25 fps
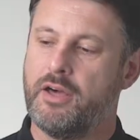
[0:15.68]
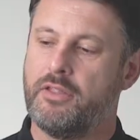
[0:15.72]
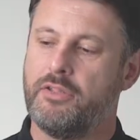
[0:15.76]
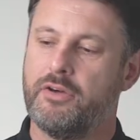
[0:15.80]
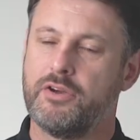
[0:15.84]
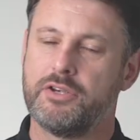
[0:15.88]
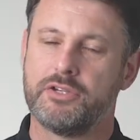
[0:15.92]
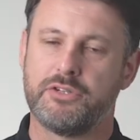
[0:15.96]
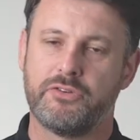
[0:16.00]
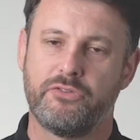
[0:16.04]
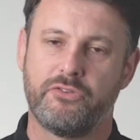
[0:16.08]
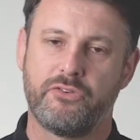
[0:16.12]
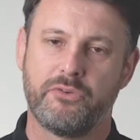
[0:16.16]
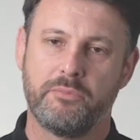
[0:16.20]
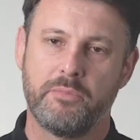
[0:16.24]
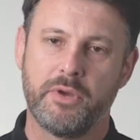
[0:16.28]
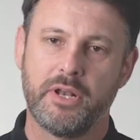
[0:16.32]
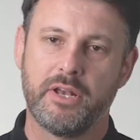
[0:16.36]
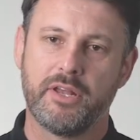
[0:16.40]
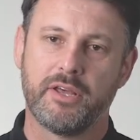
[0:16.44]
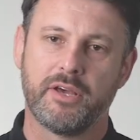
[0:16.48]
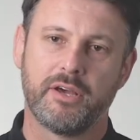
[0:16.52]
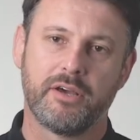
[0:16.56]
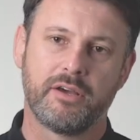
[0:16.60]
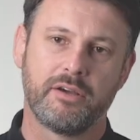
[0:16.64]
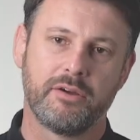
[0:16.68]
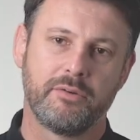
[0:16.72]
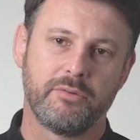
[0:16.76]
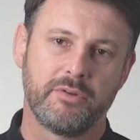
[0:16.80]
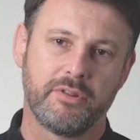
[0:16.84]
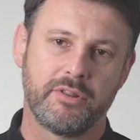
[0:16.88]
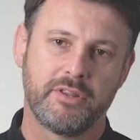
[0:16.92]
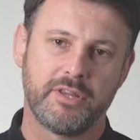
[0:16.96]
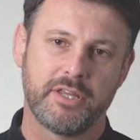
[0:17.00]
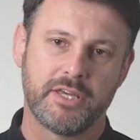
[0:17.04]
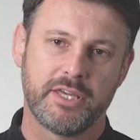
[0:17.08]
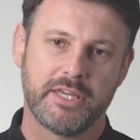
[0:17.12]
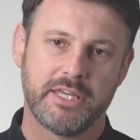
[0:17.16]
Those of you familiar
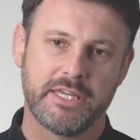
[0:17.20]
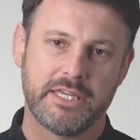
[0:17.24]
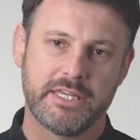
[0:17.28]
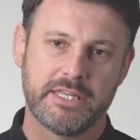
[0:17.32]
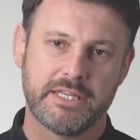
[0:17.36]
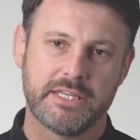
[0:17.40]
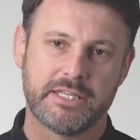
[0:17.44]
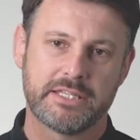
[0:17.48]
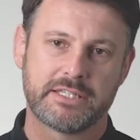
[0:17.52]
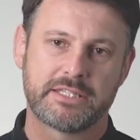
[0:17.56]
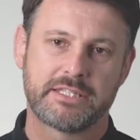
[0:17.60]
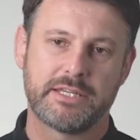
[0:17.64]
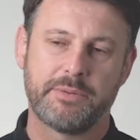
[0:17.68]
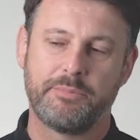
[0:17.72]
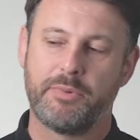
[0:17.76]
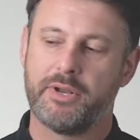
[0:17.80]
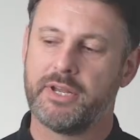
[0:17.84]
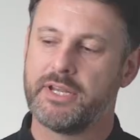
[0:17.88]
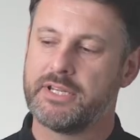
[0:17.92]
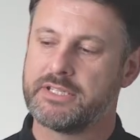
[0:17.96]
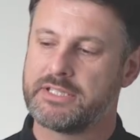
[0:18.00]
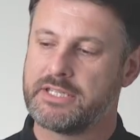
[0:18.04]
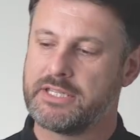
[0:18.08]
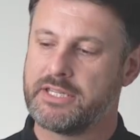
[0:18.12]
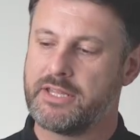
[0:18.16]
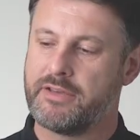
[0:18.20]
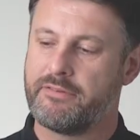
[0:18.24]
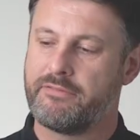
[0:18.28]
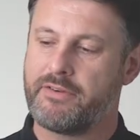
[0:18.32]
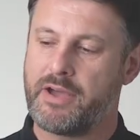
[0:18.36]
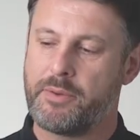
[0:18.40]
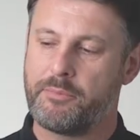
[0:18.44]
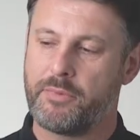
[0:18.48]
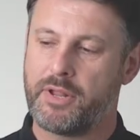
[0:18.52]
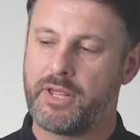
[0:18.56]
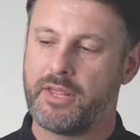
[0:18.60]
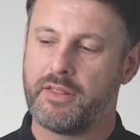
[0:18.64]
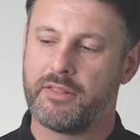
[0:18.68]
with the siblings in their
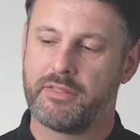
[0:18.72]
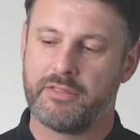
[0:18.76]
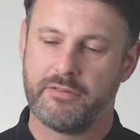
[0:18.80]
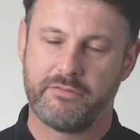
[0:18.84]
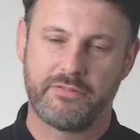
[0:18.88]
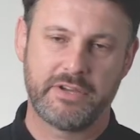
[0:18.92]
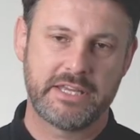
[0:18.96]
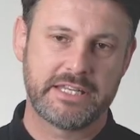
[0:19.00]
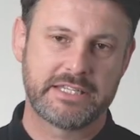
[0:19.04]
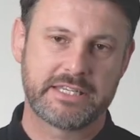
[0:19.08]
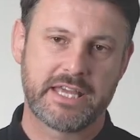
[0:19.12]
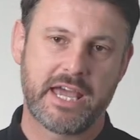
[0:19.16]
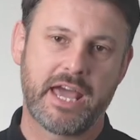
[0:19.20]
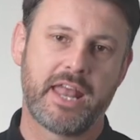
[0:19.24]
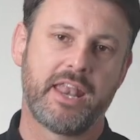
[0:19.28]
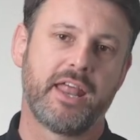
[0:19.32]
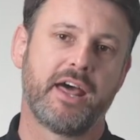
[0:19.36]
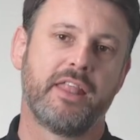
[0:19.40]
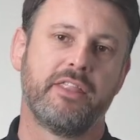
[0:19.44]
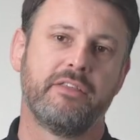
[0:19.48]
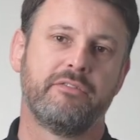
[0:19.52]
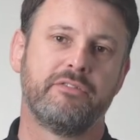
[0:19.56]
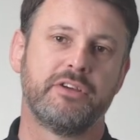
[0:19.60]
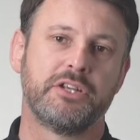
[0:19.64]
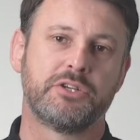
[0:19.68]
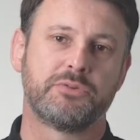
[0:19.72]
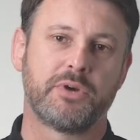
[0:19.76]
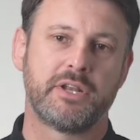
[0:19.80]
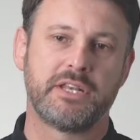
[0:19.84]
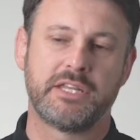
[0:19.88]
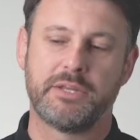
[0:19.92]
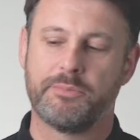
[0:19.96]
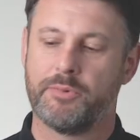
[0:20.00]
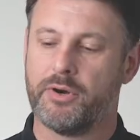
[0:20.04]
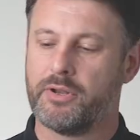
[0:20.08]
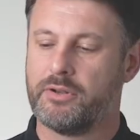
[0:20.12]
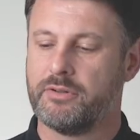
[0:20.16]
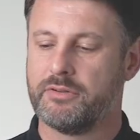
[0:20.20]
family, the V10 and the
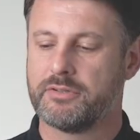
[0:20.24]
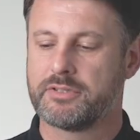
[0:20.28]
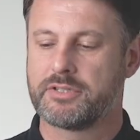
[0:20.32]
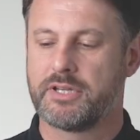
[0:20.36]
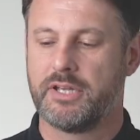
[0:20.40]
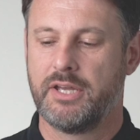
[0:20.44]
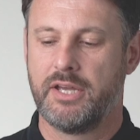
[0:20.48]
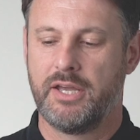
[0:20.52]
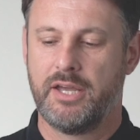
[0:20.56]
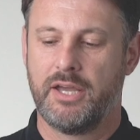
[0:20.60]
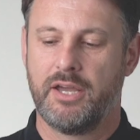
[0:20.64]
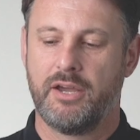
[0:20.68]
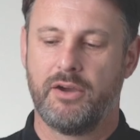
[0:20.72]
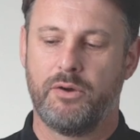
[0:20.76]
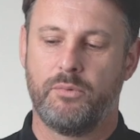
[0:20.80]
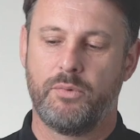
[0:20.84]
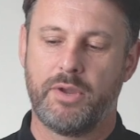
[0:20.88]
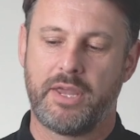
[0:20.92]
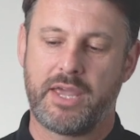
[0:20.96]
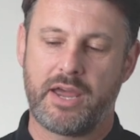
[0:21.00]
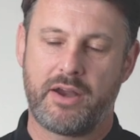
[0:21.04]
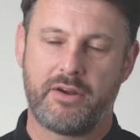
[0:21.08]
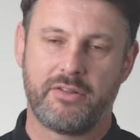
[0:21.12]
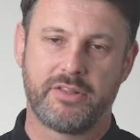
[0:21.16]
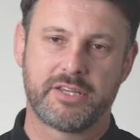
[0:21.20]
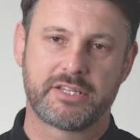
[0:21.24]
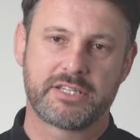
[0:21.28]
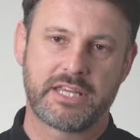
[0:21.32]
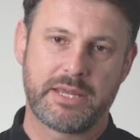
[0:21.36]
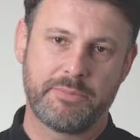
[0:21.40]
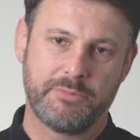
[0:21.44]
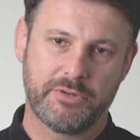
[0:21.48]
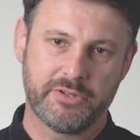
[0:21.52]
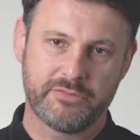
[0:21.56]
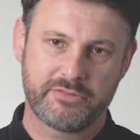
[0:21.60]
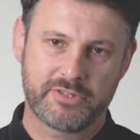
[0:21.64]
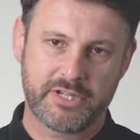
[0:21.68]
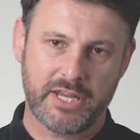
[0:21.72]
V20 models, we carry the same
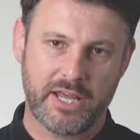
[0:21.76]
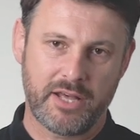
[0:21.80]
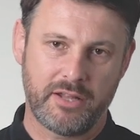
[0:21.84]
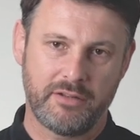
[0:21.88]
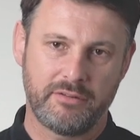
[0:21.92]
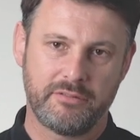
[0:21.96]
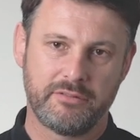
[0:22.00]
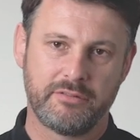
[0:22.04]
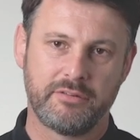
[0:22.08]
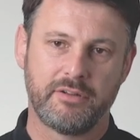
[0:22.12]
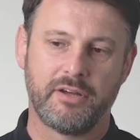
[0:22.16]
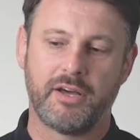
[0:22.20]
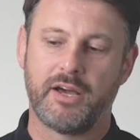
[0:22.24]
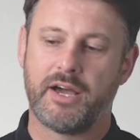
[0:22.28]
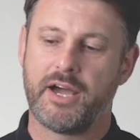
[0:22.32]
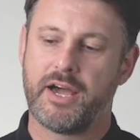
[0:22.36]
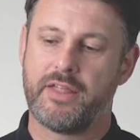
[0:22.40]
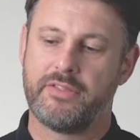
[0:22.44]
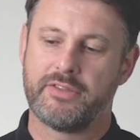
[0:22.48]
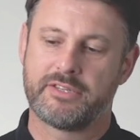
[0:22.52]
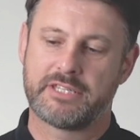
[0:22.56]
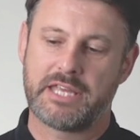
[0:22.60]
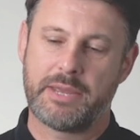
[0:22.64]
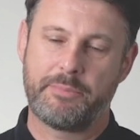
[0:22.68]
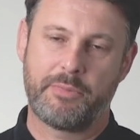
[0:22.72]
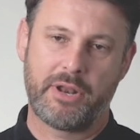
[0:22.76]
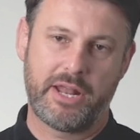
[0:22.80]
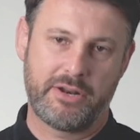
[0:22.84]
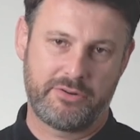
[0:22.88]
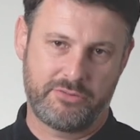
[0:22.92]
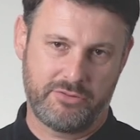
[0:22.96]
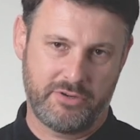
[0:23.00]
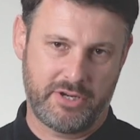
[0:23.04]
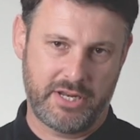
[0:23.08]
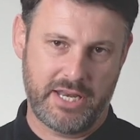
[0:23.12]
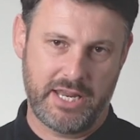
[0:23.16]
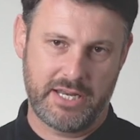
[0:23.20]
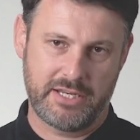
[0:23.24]
dovetail and the same
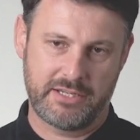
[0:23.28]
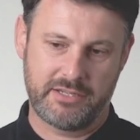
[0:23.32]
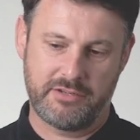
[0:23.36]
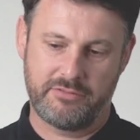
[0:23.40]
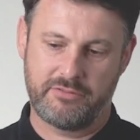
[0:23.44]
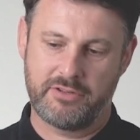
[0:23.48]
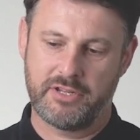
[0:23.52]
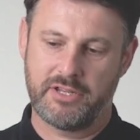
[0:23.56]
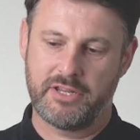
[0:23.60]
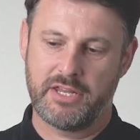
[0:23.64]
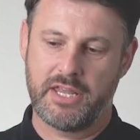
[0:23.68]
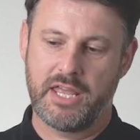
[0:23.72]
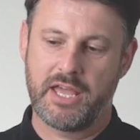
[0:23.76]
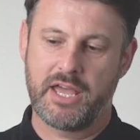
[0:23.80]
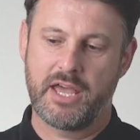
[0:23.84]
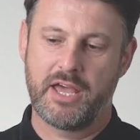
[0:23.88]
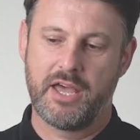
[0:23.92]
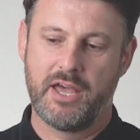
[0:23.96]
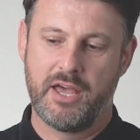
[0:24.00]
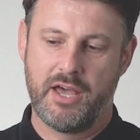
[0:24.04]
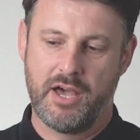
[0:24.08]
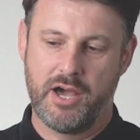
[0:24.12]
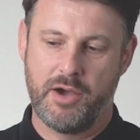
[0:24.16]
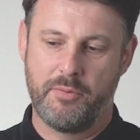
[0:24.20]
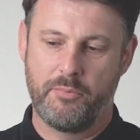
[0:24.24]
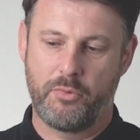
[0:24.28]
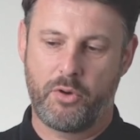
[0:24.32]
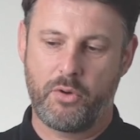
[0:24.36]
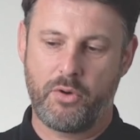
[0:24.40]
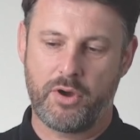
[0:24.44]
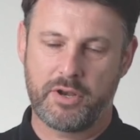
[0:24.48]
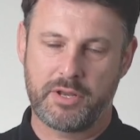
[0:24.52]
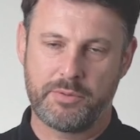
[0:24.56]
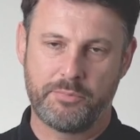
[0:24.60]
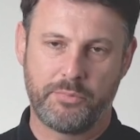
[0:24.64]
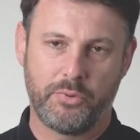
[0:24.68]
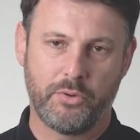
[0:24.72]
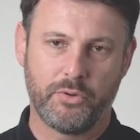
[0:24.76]
electrical connectivity, and
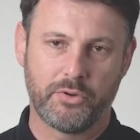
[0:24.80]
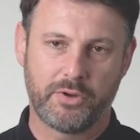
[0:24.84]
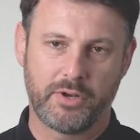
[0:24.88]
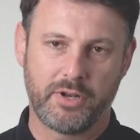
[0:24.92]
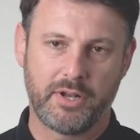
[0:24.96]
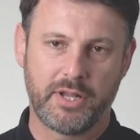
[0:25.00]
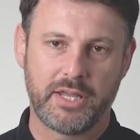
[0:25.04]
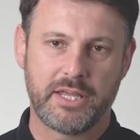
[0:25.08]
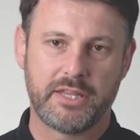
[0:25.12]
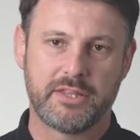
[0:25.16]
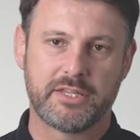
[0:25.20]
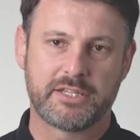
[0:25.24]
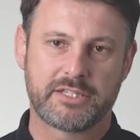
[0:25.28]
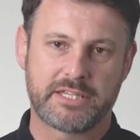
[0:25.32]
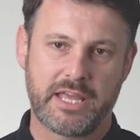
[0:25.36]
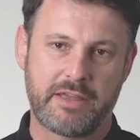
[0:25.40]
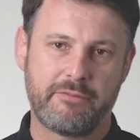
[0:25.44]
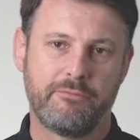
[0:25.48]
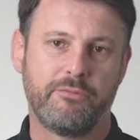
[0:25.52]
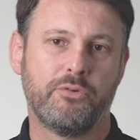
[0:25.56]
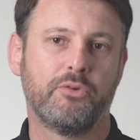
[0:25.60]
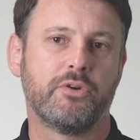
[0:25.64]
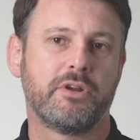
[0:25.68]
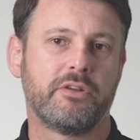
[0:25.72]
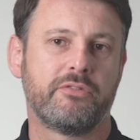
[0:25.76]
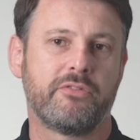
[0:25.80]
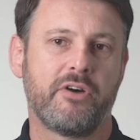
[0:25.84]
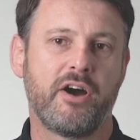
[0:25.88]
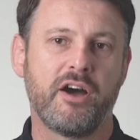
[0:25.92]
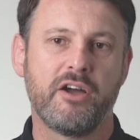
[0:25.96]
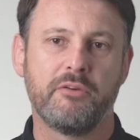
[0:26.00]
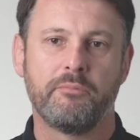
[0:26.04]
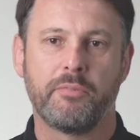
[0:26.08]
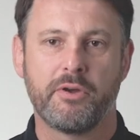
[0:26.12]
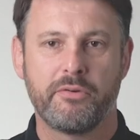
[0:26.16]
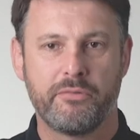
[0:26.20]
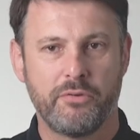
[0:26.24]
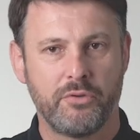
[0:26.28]
quite importantly, the same
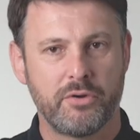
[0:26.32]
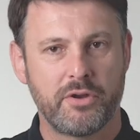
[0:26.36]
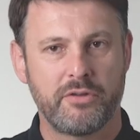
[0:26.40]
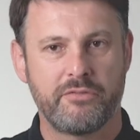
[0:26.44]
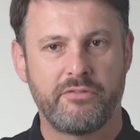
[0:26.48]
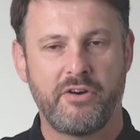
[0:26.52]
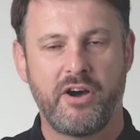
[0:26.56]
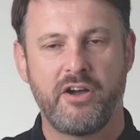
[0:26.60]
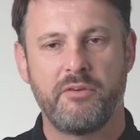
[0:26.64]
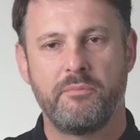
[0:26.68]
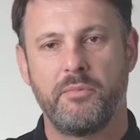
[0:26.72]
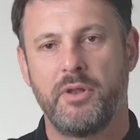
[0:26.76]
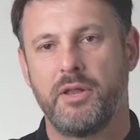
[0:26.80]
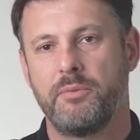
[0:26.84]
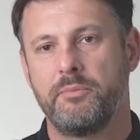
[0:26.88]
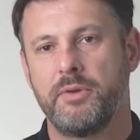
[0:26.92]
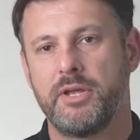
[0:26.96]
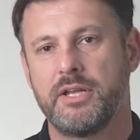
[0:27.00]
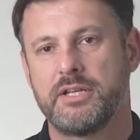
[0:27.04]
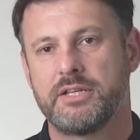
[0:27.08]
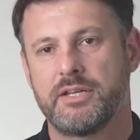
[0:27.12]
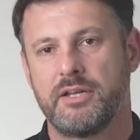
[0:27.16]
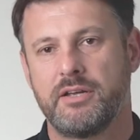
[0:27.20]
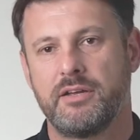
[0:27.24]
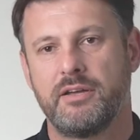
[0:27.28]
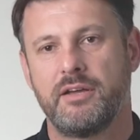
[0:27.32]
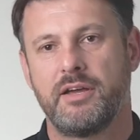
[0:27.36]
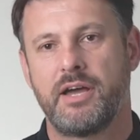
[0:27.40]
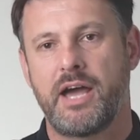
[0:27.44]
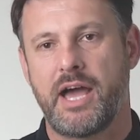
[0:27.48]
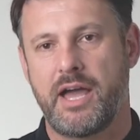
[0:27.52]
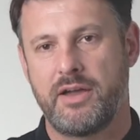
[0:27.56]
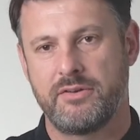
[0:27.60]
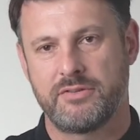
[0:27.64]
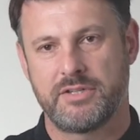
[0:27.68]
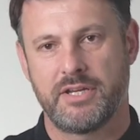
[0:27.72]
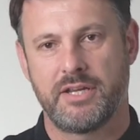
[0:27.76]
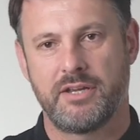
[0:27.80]
45 by 45 millimeter
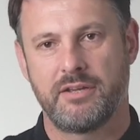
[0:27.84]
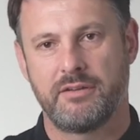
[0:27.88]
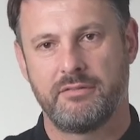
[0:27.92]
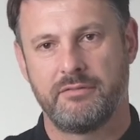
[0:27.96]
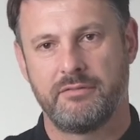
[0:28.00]
housing.